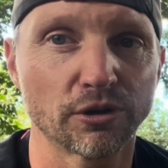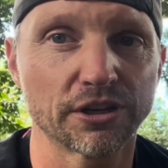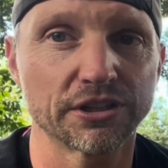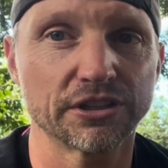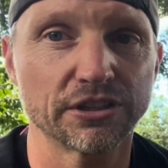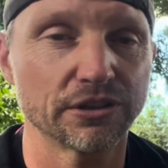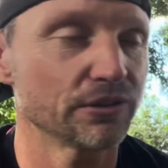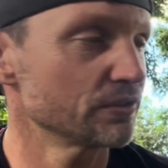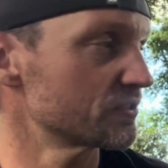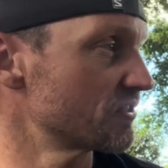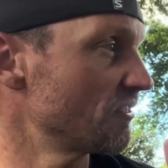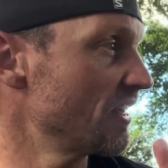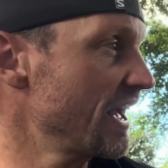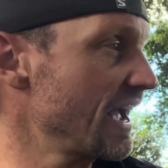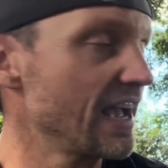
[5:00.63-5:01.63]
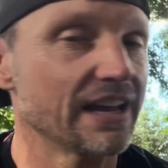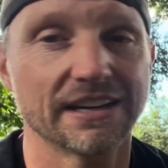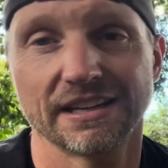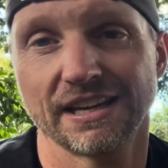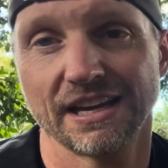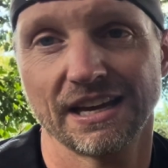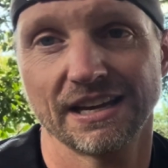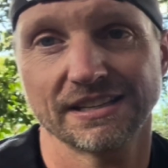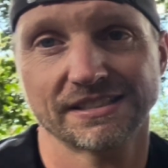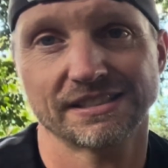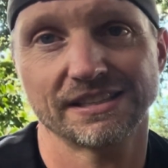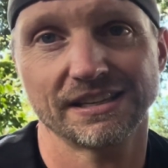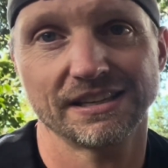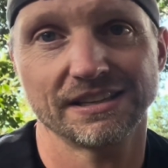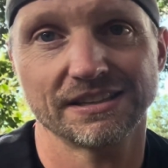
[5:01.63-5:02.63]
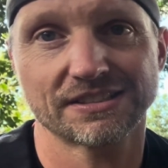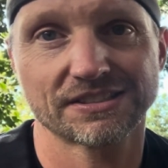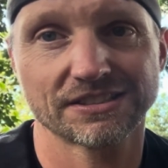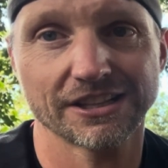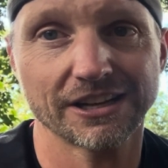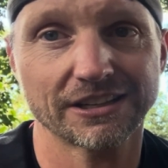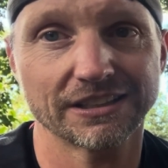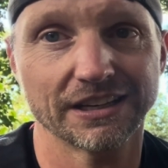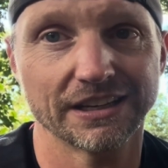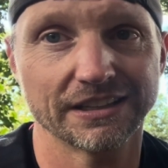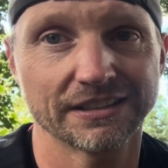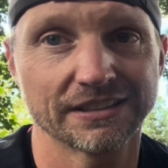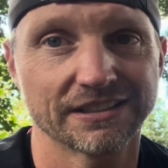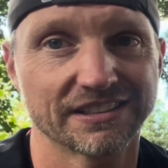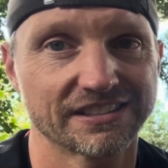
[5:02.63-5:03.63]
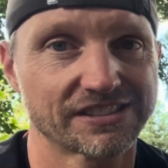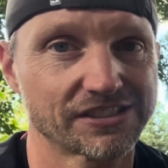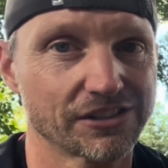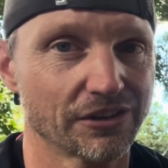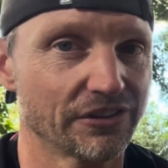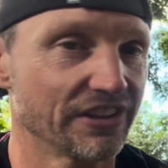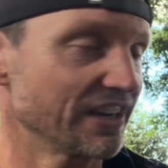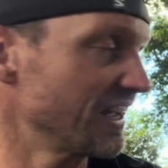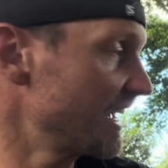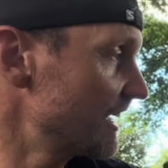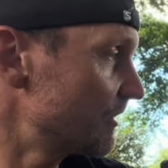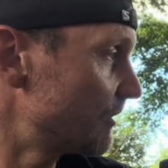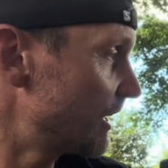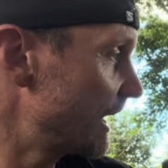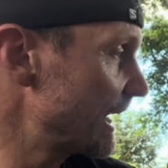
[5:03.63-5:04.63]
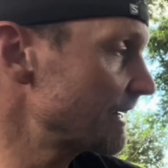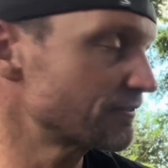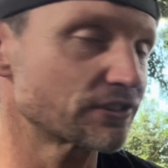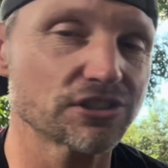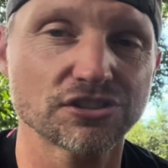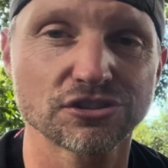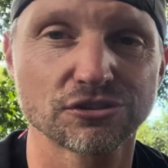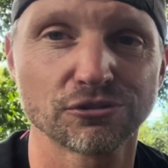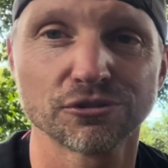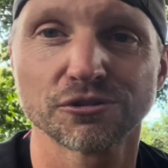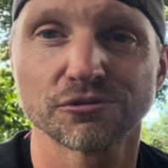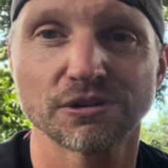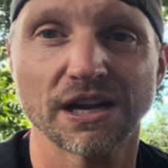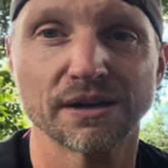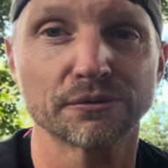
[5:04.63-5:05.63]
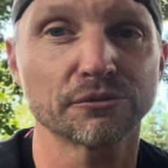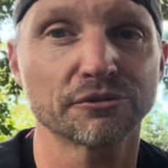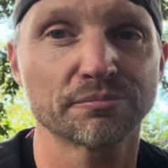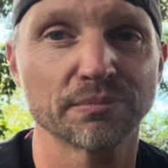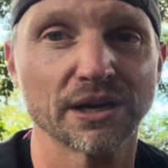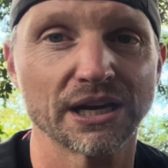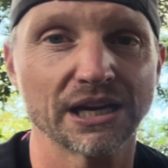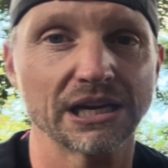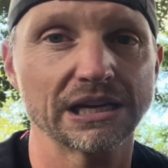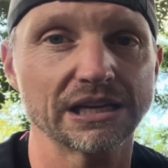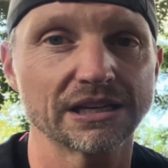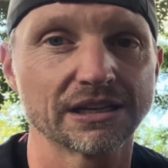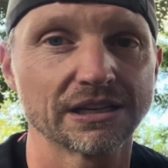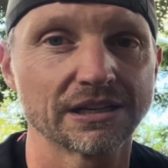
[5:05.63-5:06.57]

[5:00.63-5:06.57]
gonna use that as the slug gun so that I don't have to screw around with my